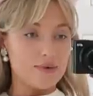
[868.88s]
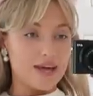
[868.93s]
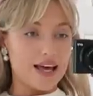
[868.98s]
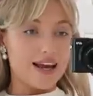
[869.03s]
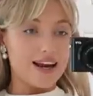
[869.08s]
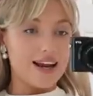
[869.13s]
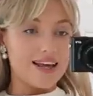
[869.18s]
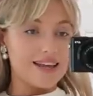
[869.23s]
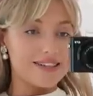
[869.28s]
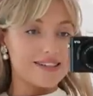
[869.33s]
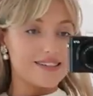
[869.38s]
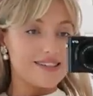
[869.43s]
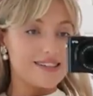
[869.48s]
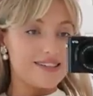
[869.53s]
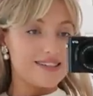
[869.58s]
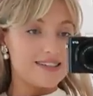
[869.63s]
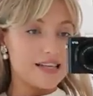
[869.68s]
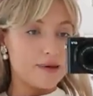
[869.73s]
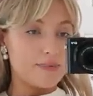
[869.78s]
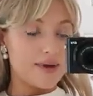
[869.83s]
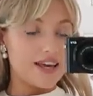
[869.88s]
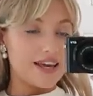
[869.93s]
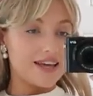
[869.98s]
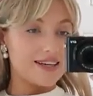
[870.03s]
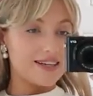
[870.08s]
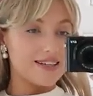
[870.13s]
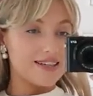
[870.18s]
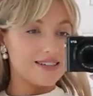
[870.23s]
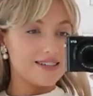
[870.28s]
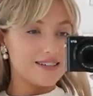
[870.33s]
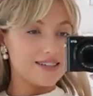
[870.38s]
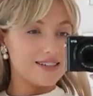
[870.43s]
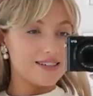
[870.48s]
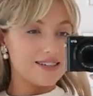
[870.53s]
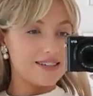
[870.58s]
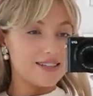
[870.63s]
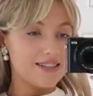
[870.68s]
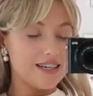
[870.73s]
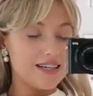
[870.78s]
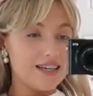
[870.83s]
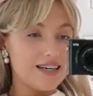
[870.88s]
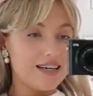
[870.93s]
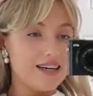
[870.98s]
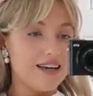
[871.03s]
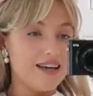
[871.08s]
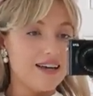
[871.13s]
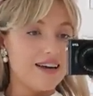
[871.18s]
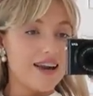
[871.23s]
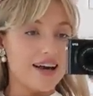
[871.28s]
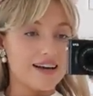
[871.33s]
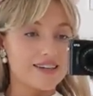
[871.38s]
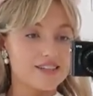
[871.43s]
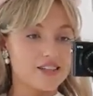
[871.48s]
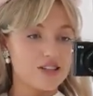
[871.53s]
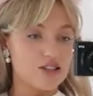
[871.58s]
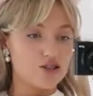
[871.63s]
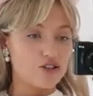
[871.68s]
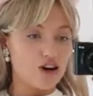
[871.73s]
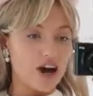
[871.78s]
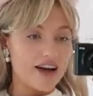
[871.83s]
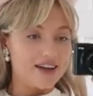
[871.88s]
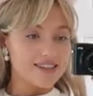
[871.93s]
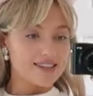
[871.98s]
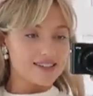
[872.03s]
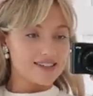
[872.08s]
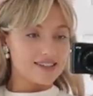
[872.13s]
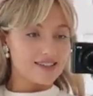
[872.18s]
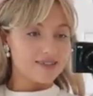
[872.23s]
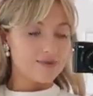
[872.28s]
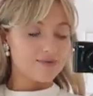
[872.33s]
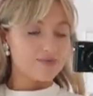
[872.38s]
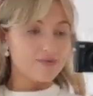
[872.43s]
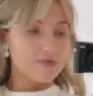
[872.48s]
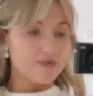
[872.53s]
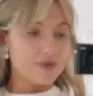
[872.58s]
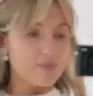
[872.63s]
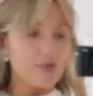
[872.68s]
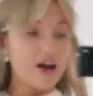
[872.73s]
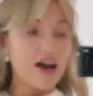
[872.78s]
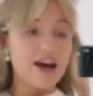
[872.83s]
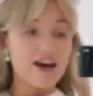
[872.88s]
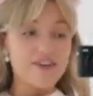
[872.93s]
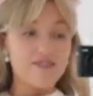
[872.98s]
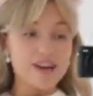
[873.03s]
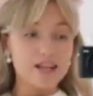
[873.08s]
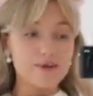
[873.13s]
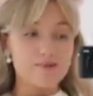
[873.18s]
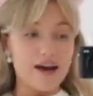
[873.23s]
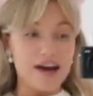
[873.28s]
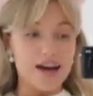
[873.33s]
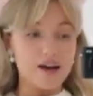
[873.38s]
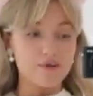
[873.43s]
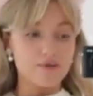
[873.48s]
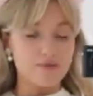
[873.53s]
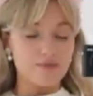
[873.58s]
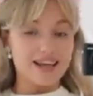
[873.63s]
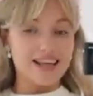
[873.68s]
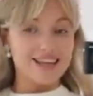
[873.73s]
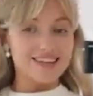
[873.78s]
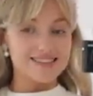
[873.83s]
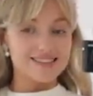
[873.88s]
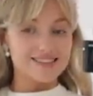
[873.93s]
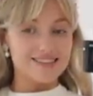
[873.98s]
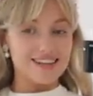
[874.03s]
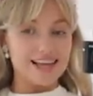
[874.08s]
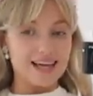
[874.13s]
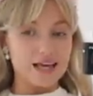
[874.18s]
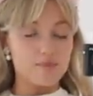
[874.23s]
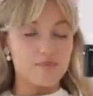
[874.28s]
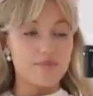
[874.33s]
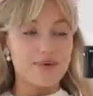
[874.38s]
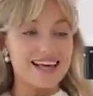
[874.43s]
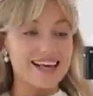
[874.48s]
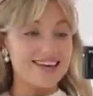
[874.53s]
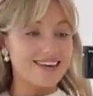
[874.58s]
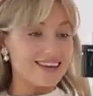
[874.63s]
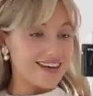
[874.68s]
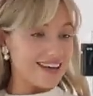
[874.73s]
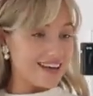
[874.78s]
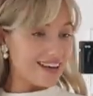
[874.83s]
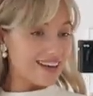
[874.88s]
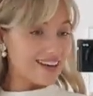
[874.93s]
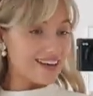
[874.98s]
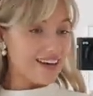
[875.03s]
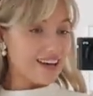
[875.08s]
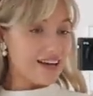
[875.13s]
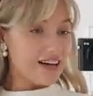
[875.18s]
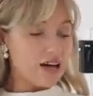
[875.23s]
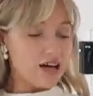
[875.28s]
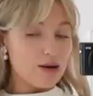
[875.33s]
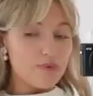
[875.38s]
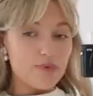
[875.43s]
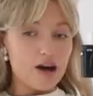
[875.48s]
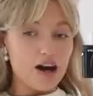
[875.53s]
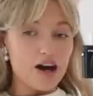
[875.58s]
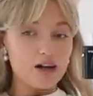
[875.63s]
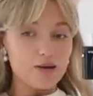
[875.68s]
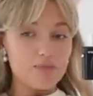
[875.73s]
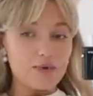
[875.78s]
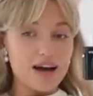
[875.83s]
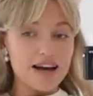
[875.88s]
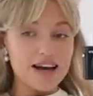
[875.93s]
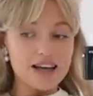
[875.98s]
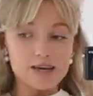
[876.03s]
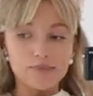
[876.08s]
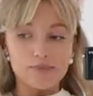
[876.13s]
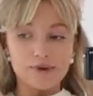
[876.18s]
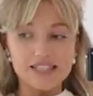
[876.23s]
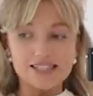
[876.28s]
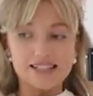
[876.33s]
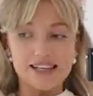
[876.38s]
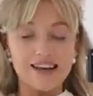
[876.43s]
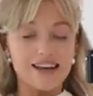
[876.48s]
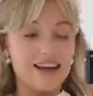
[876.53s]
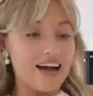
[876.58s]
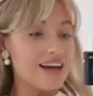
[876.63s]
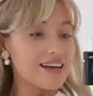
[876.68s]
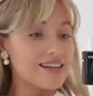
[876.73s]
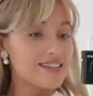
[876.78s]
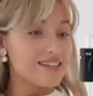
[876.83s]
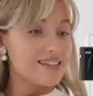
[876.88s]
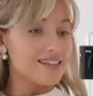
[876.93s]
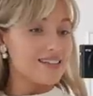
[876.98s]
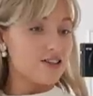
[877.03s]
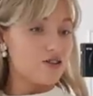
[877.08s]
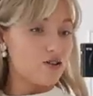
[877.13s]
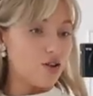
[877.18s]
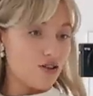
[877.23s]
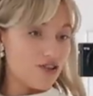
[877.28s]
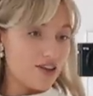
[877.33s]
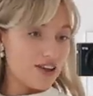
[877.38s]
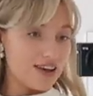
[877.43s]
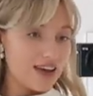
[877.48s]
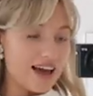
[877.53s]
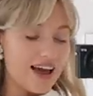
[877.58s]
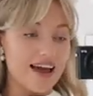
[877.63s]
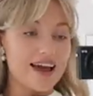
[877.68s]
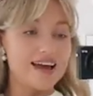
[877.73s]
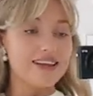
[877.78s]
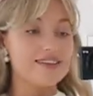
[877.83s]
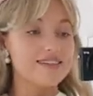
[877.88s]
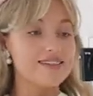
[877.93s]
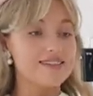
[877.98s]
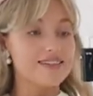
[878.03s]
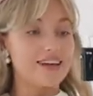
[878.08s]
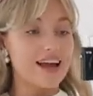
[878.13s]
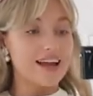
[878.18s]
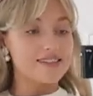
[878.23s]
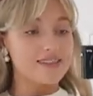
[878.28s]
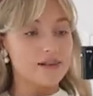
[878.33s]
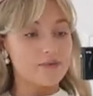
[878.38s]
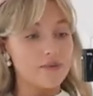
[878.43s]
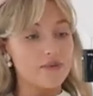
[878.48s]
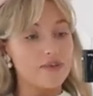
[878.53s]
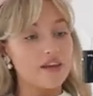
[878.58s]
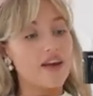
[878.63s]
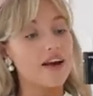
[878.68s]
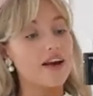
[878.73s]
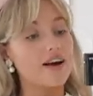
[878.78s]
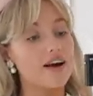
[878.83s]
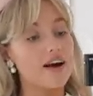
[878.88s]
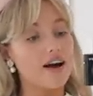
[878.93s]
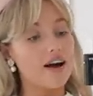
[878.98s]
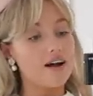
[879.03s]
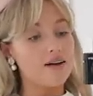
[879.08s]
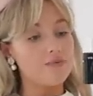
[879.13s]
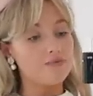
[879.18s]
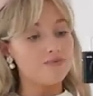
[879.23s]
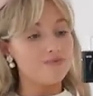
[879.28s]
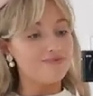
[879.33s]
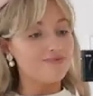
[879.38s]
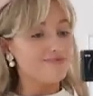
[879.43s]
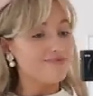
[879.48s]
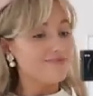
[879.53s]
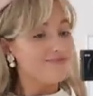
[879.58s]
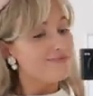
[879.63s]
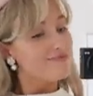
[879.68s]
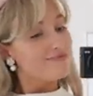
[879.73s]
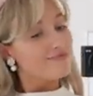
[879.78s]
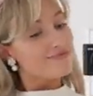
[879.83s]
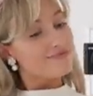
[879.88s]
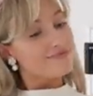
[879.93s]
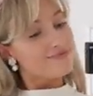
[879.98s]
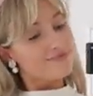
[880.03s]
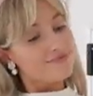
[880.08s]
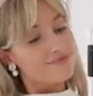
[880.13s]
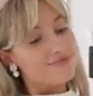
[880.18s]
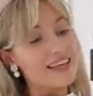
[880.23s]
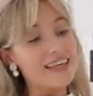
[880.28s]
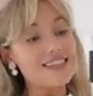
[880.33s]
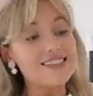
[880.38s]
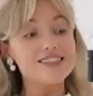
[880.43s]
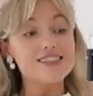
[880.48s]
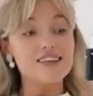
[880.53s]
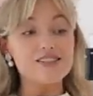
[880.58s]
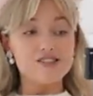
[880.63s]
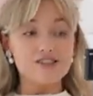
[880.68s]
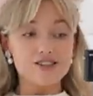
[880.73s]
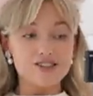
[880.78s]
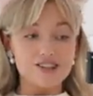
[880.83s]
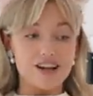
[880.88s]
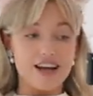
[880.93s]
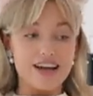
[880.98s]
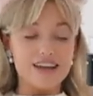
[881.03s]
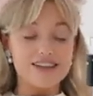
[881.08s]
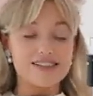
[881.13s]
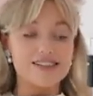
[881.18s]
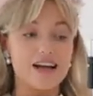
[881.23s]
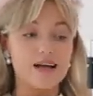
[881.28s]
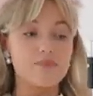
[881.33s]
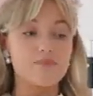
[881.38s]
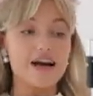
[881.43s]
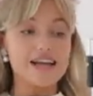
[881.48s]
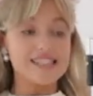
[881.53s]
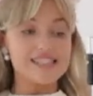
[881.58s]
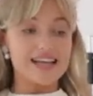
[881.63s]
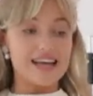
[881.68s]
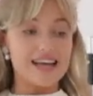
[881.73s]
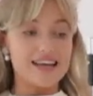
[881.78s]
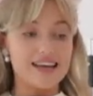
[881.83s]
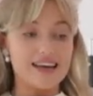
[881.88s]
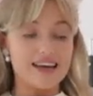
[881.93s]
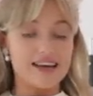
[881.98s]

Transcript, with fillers: bit insipid next to the dress. The perfect bag would be a little like pinky pearl bag, but alas, I did not think ahead to get something. Um, hmm, it does look nice, I might take